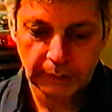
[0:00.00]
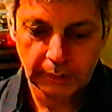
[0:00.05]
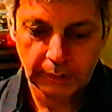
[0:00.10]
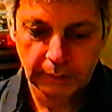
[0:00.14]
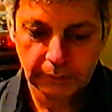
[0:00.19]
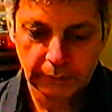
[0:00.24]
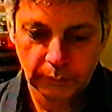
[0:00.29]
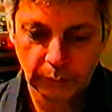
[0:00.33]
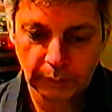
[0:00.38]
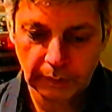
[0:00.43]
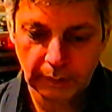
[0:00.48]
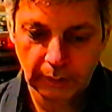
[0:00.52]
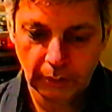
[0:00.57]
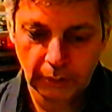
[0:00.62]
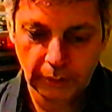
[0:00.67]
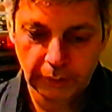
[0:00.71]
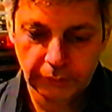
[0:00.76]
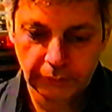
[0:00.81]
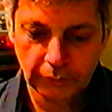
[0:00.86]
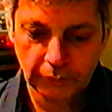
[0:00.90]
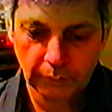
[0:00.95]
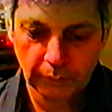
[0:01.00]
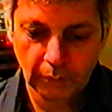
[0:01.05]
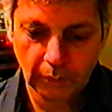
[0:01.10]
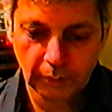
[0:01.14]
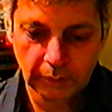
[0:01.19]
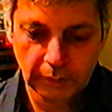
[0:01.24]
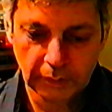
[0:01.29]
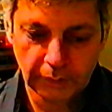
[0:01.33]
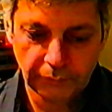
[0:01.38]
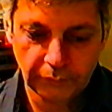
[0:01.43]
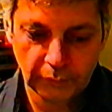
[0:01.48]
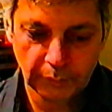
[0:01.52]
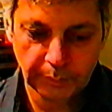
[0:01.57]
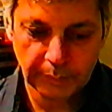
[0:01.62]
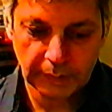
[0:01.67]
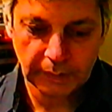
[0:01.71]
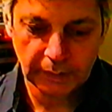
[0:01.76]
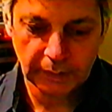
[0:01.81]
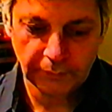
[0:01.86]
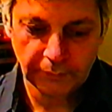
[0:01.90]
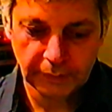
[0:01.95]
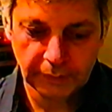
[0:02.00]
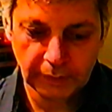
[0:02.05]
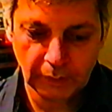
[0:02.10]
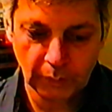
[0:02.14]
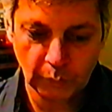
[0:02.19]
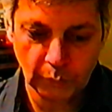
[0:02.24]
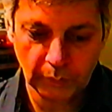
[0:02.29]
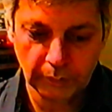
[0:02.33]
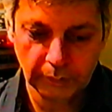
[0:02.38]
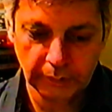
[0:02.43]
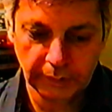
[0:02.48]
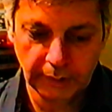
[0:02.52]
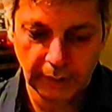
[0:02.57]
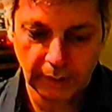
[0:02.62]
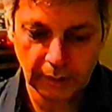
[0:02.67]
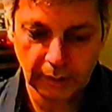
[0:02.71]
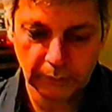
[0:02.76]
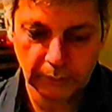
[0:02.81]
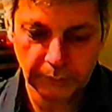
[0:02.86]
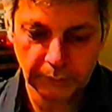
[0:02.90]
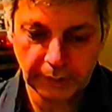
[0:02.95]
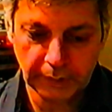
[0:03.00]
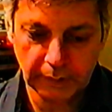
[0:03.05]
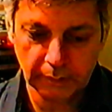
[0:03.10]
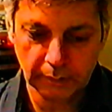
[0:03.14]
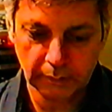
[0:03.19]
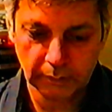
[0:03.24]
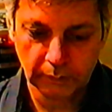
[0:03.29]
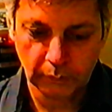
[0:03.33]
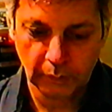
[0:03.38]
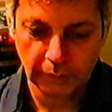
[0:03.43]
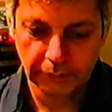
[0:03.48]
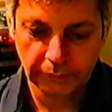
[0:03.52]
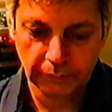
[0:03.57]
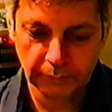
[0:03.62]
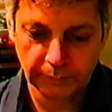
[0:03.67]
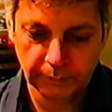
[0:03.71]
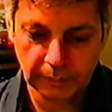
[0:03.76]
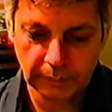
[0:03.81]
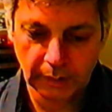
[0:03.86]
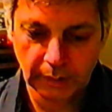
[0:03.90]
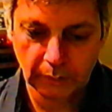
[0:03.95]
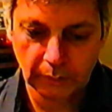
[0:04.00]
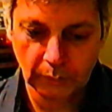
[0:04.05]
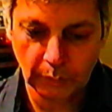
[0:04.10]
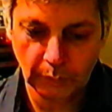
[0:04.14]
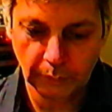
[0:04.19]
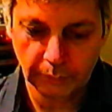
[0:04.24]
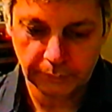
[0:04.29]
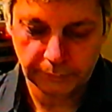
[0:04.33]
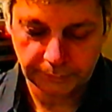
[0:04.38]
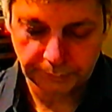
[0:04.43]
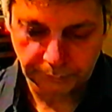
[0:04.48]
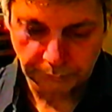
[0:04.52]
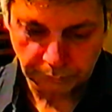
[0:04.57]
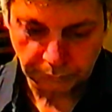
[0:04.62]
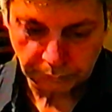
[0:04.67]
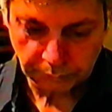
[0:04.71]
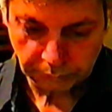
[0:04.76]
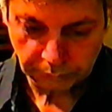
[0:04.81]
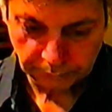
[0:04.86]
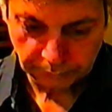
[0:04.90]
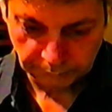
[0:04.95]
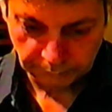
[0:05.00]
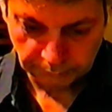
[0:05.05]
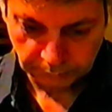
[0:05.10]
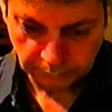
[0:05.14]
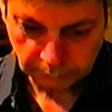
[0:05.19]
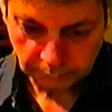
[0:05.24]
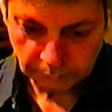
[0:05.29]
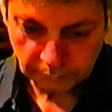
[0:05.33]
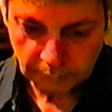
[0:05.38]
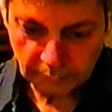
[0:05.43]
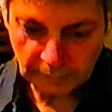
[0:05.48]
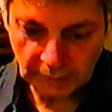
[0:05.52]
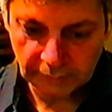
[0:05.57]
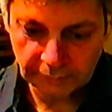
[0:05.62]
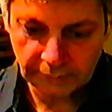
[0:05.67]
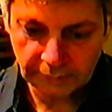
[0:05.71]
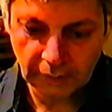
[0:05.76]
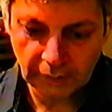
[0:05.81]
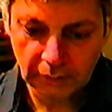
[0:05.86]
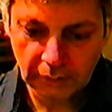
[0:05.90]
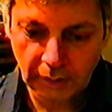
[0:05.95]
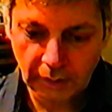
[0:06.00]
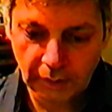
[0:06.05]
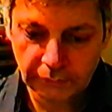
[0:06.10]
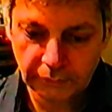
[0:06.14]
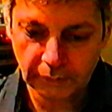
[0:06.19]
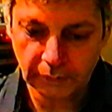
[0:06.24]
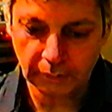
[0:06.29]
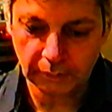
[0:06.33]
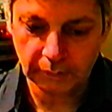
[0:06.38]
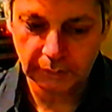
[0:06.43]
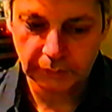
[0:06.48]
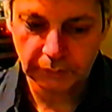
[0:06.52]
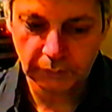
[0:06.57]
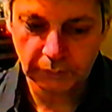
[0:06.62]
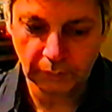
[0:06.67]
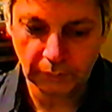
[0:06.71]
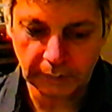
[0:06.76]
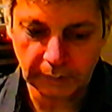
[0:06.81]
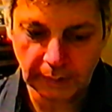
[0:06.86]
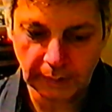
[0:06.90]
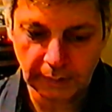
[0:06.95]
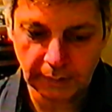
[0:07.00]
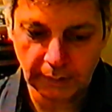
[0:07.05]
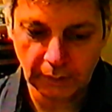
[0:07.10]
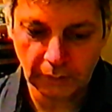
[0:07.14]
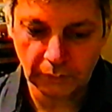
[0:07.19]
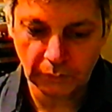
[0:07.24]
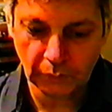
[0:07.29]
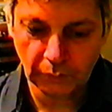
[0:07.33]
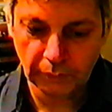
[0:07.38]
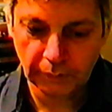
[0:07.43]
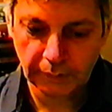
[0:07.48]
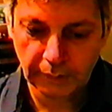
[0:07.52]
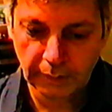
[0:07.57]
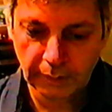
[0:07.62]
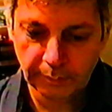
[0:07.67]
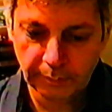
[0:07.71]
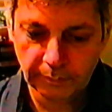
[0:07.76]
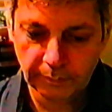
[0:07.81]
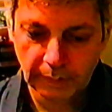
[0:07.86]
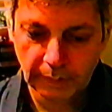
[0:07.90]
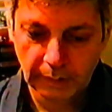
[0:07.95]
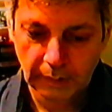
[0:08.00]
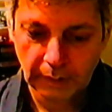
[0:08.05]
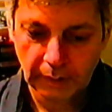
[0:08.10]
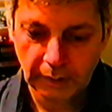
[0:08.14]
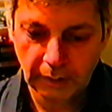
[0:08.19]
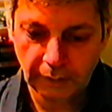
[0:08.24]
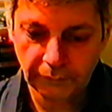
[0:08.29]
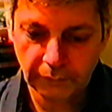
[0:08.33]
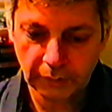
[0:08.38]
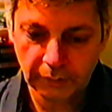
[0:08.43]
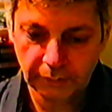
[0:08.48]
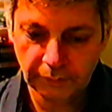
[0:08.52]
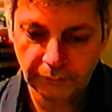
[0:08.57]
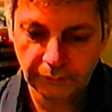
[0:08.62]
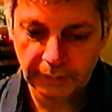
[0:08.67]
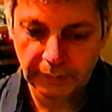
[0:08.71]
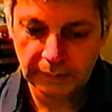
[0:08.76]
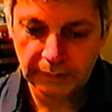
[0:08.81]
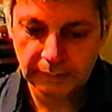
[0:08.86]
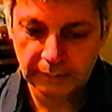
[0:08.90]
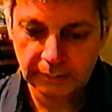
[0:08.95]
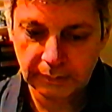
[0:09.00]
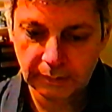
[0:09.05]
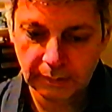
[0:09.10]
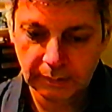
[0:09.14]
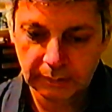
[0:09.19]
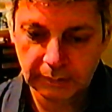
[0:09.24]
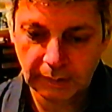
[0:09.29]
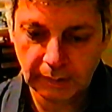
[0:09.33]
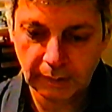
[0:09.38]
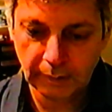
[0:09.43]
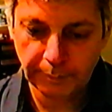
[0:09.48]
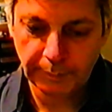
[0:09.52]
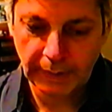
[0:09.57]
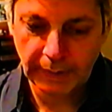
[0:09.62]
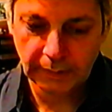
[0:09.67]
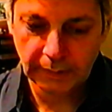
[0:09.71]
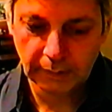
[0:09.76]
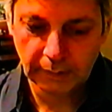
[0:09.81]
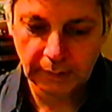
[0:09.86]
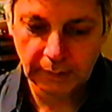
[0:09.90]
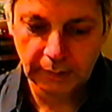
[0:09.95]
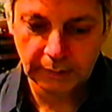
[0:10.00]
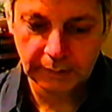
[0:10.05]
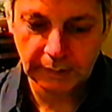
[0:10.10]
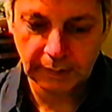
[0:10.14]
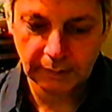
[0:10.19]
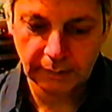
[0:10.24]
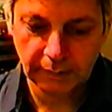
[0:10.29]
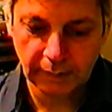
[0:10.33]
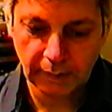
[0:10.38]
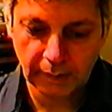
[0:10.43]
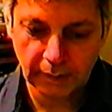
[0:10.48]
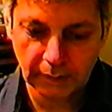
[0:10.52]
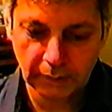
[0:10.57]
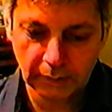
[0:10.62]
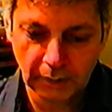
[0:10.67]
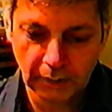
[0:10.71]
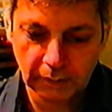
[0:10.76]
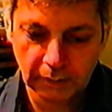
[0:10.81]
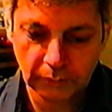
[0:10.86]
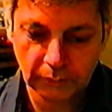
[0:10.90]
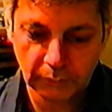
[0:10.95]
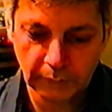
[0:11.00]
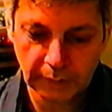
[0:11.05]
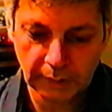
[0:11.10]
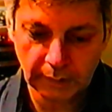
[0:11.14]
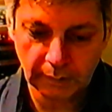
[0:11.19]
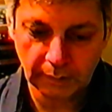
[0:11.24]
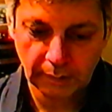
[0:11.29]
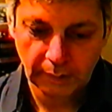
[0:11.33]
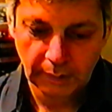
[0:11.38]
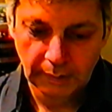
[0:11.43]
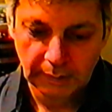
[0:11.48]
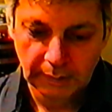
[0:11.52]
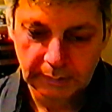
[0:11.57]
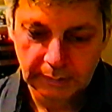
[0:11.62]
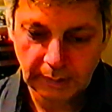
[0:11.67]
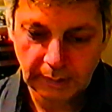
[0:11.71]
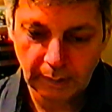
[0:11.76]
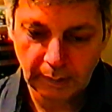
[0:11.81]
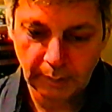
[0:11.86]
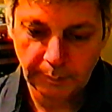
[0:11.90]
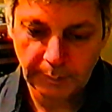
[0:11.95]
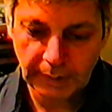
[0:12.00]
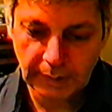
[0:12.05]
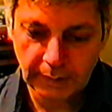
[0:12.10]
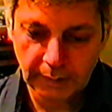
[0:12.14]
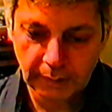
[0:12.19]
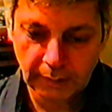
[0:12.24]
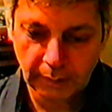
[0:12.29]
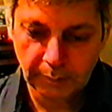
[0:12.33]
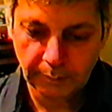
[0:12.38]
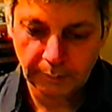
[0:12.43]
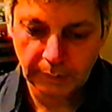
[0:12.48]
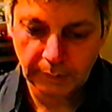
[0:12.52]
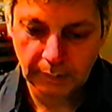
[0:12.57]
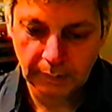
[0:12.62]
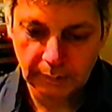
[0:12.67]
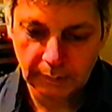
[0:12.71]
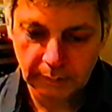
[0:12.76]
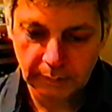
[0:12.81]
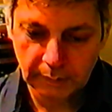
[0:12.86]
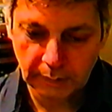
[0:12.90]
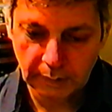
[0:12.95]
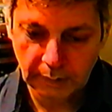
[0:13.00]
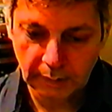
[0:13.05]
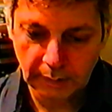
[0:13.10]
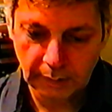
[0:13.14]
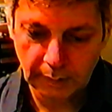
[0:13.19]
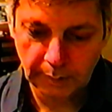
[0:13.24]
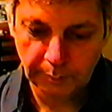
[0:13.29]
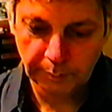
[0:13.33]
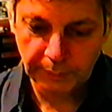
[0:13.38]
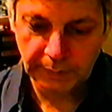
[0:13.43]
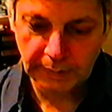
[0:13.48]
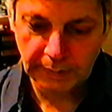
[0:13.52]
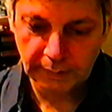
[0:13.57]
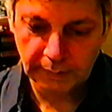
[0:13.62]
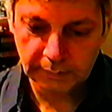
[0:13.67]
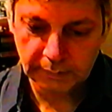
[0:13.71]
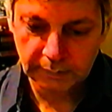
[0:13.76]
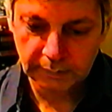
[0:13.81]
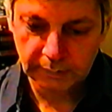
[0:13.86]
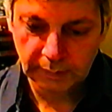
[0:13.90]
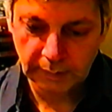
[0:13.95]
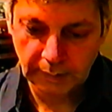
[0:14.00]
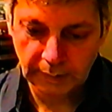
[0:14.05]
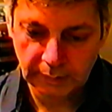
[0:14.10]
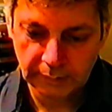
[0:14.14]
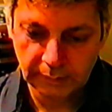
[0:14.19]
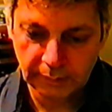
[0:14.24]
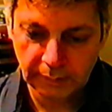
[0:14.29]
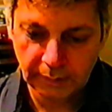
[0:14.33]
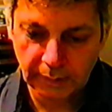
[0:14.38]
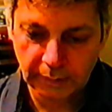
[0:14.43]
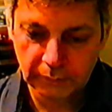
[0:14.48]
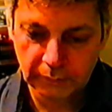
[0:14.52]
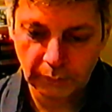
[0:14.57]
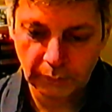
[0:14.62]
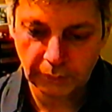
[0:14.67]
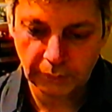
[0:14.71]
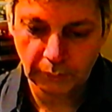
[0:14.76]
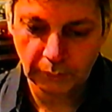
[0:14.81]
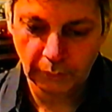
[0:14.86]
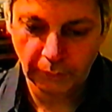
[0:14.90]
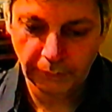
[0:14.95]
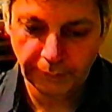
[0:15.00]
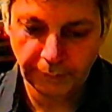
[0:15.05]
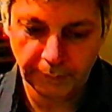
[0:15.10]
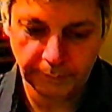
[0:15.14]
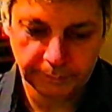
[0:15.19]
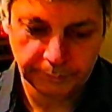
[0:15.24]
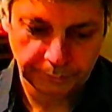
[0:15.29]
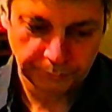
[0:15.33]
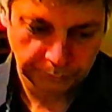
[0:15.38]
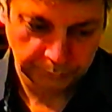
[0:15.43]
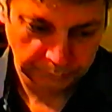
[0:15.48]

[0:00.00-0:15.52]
bullets will hurt you only if you believe they, they are real, question, unquote psychological, so can ignore them if convinced telepathically that they are not real. Telepathic Im implants idea to ignore them.